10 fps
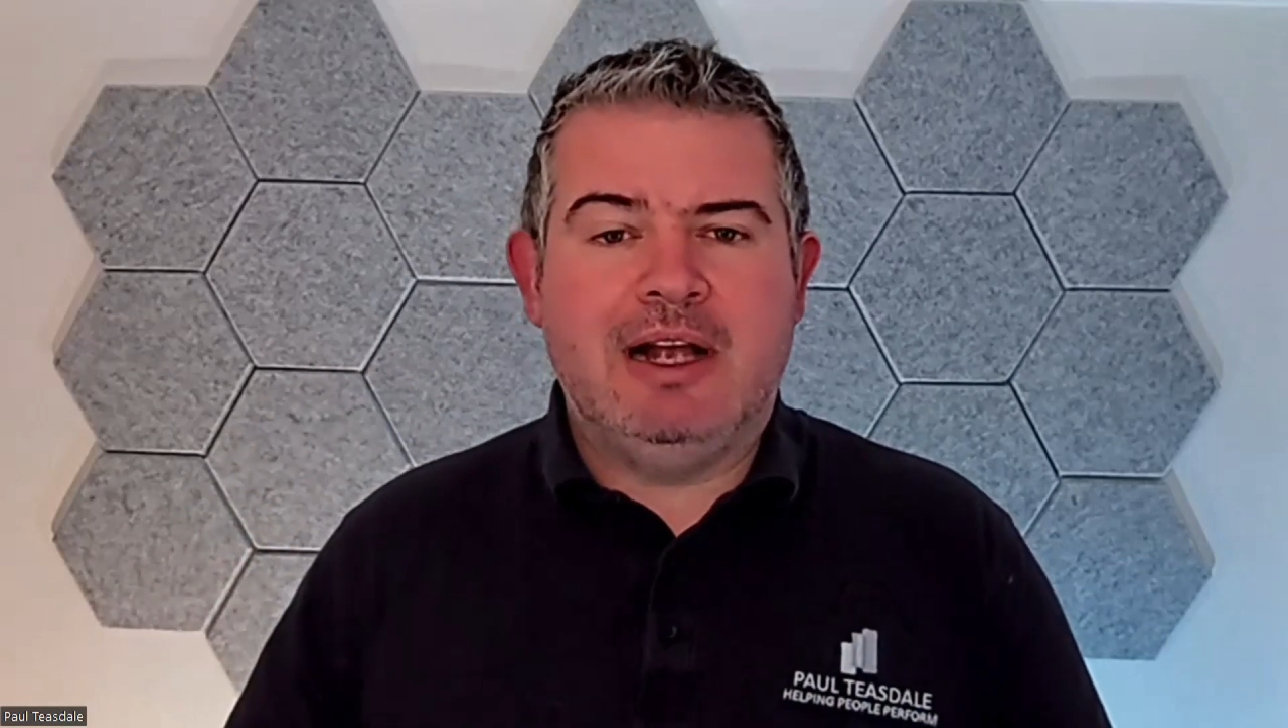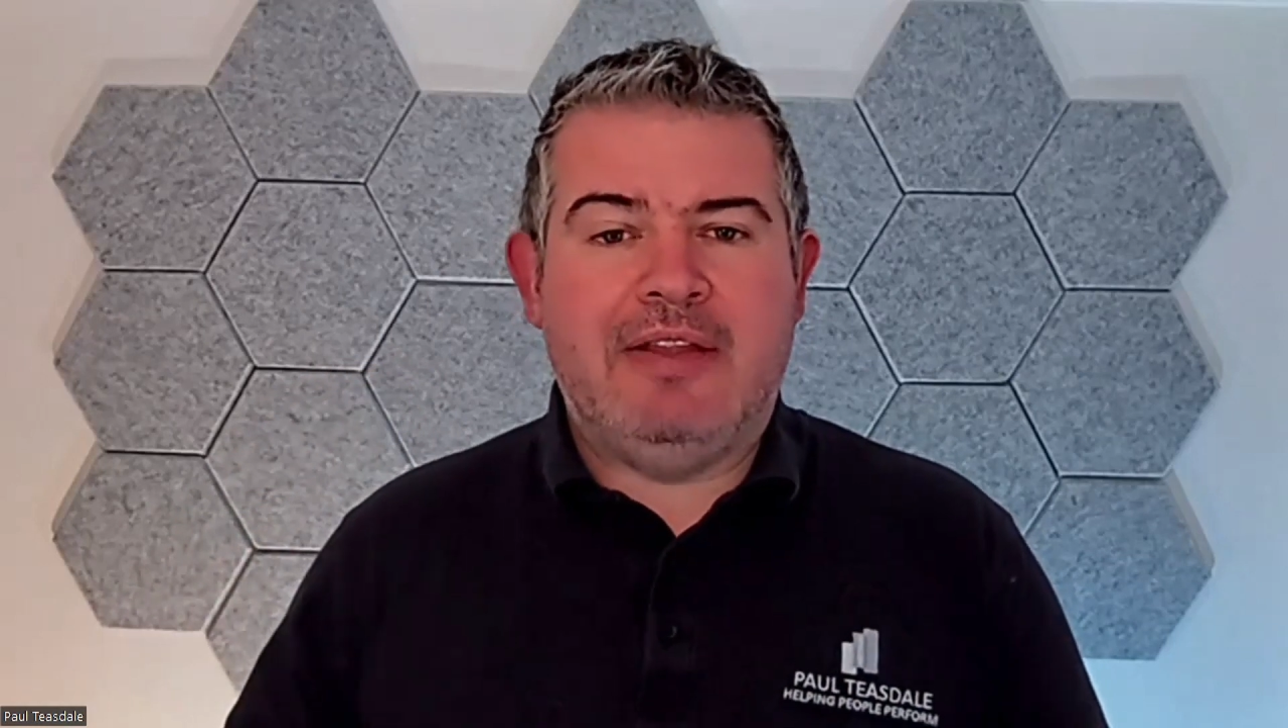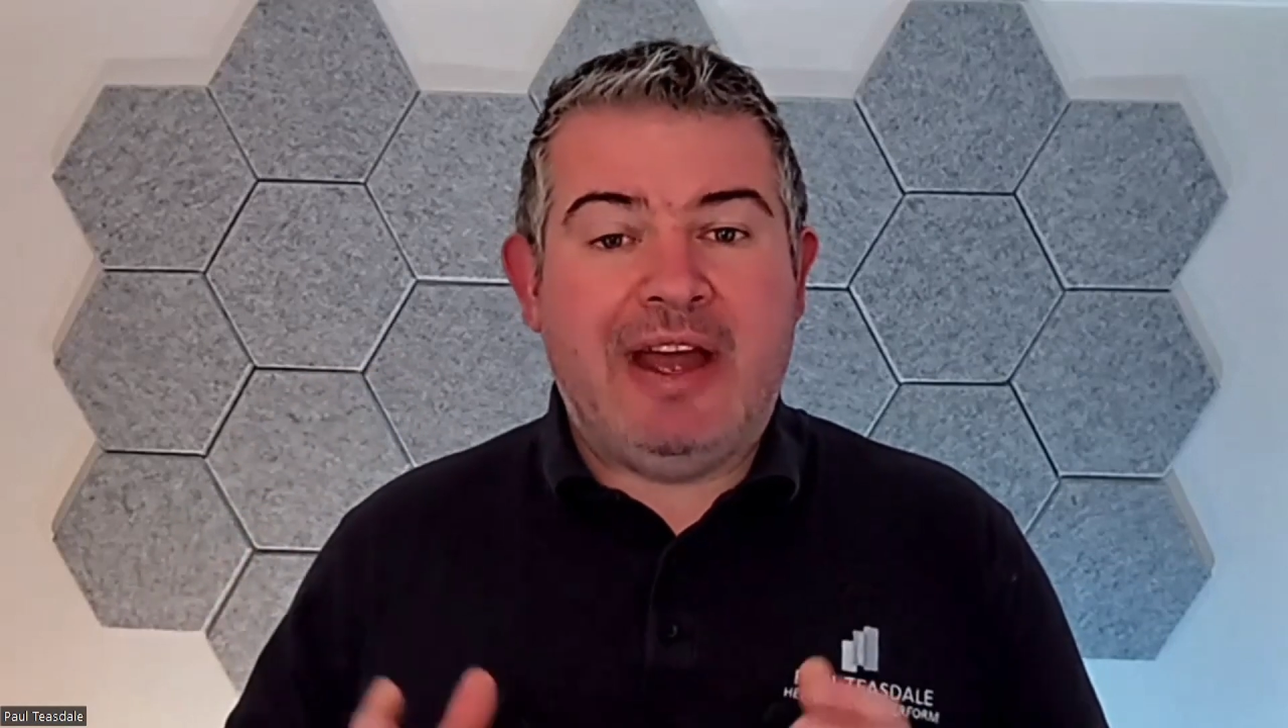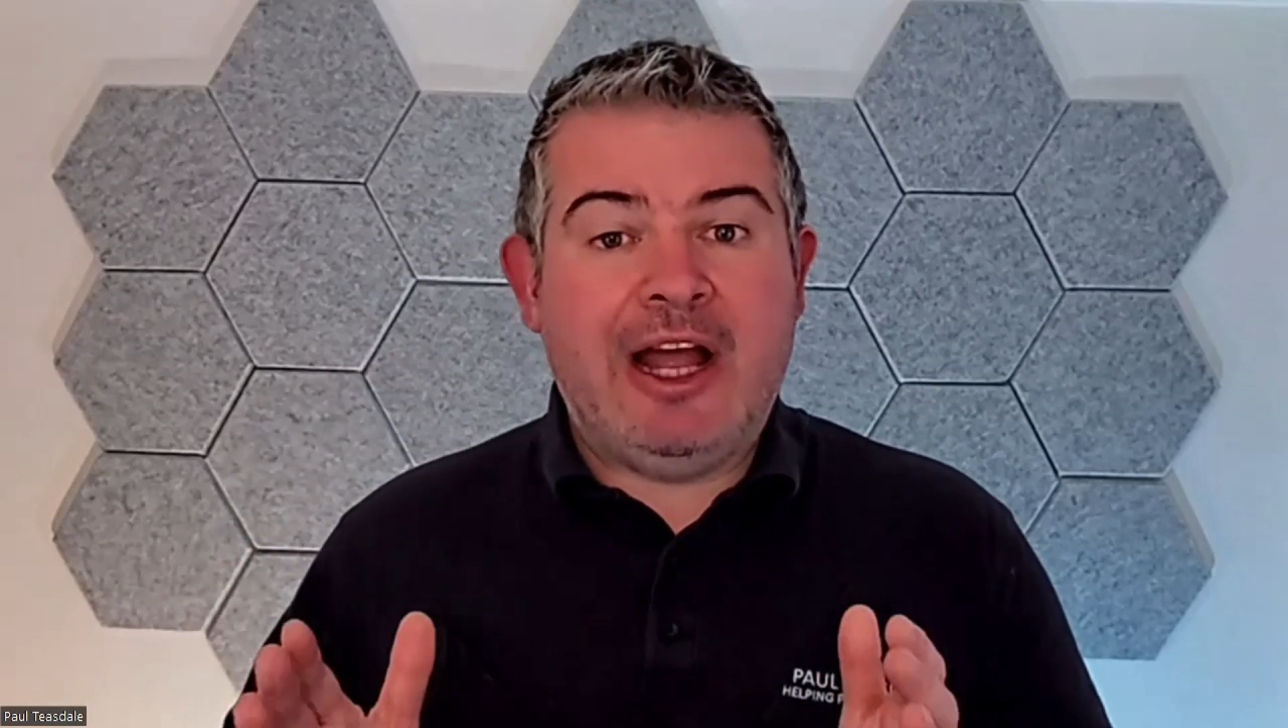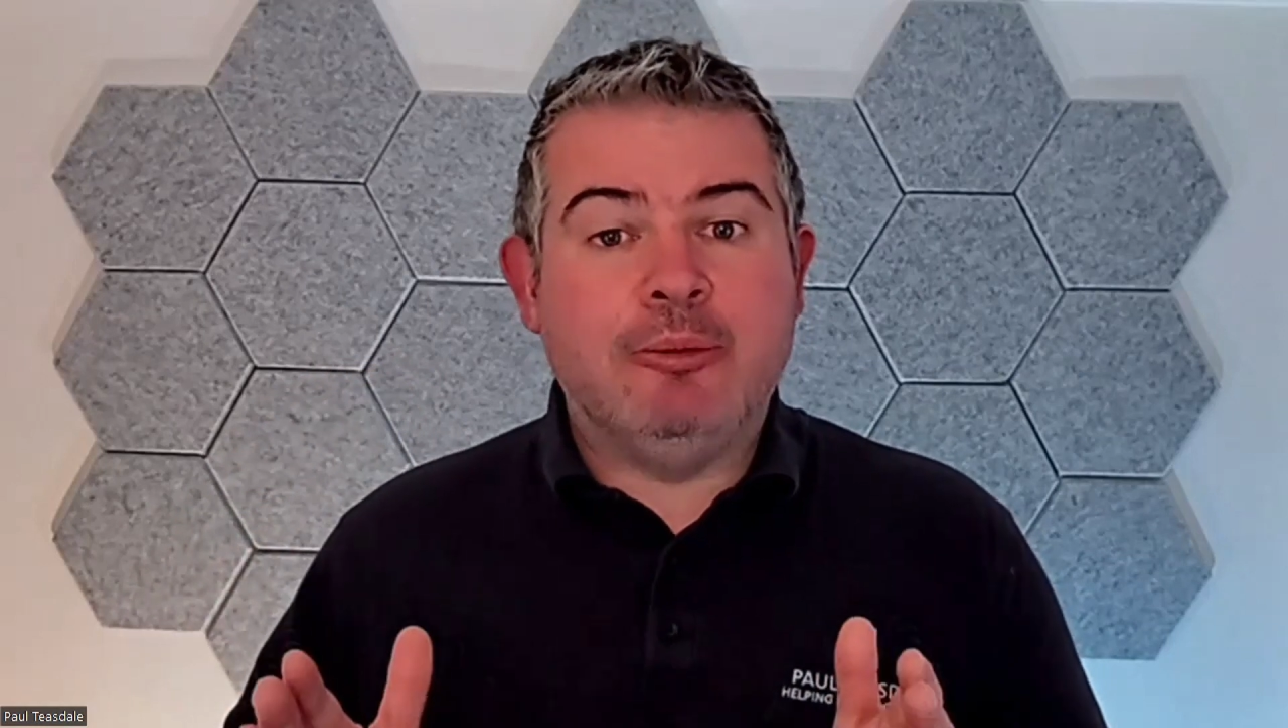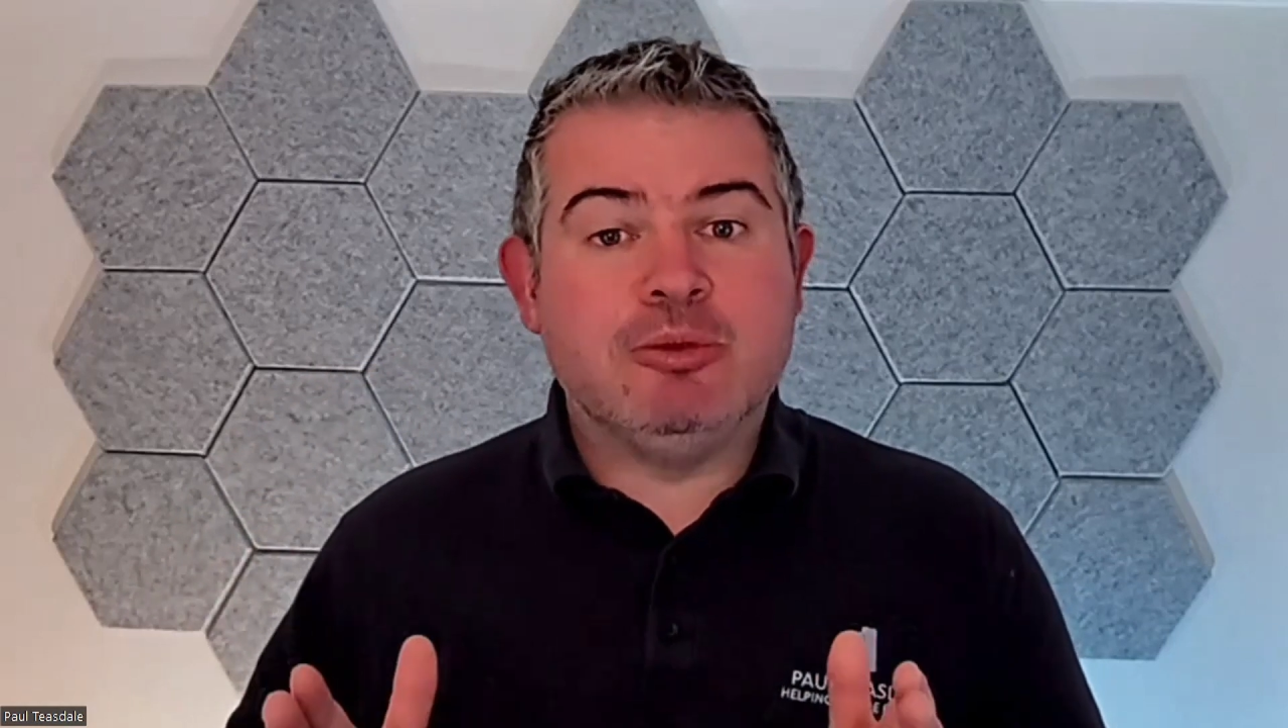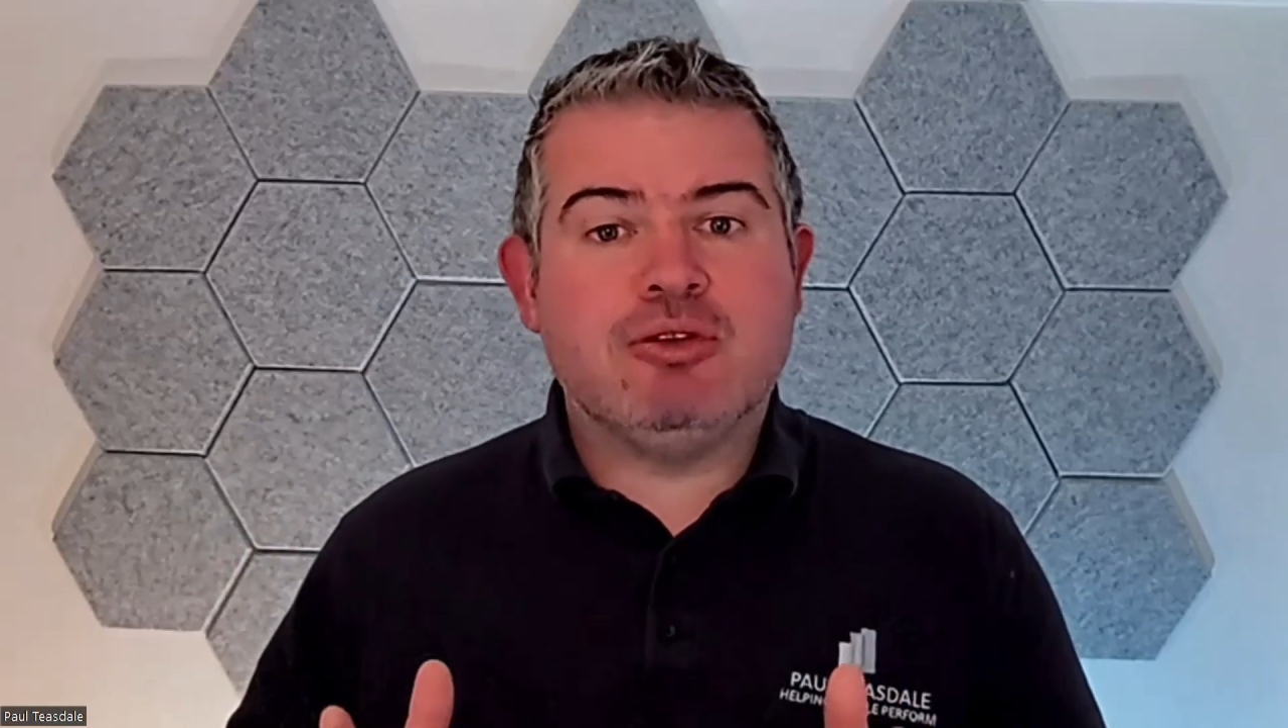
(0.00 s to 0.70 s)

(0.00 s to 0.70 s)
And that helps